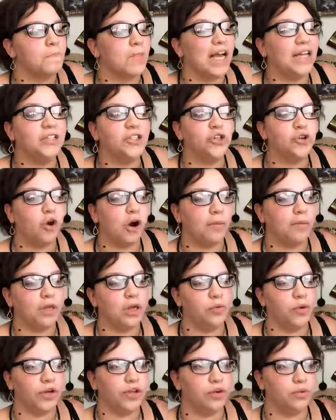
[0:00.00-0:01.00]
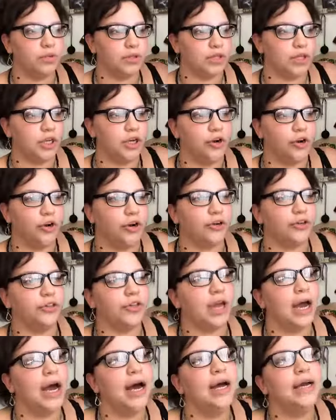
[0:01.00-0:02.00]
that's normally where you will see your
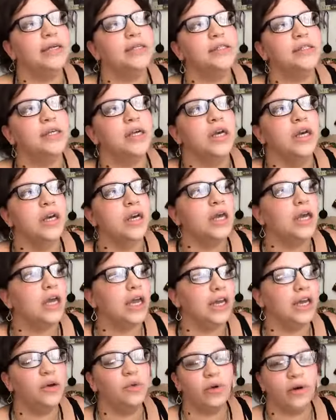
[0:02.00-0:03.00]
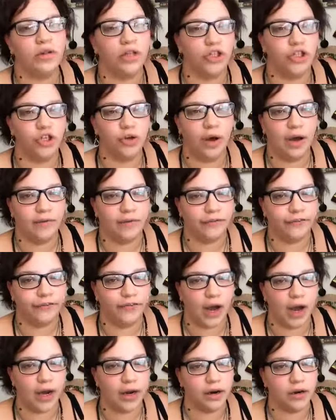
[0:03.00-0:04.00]
earth guys. Anywhere that you have a
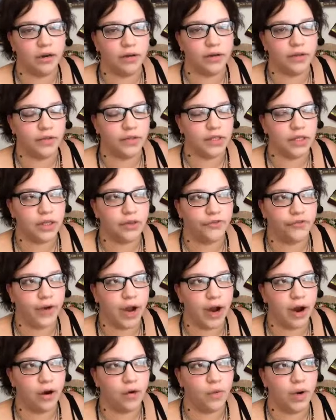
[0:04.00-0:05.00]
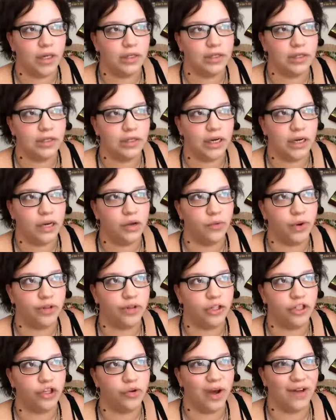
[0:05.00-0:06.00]
fire, you'll see the fire ones. And anywhere
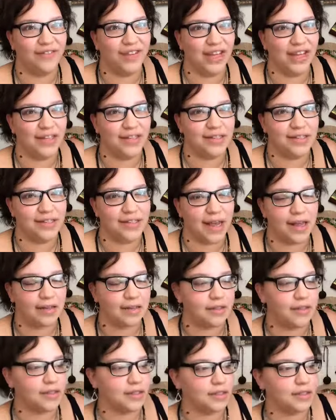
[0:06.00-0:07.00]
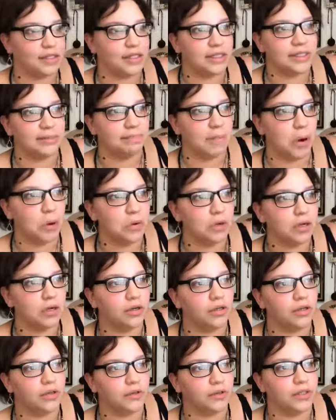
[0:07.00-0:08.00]
that you have incense and smoke,
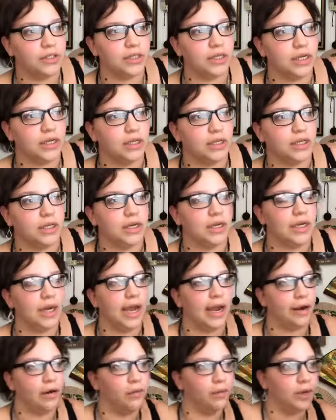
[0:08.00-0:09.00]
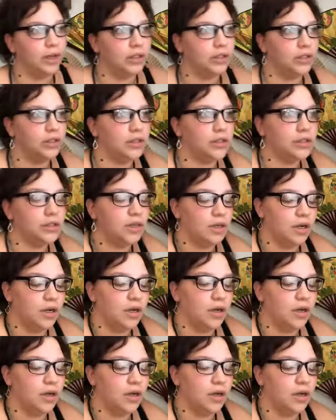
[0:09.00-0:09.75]
you'll see the air ones.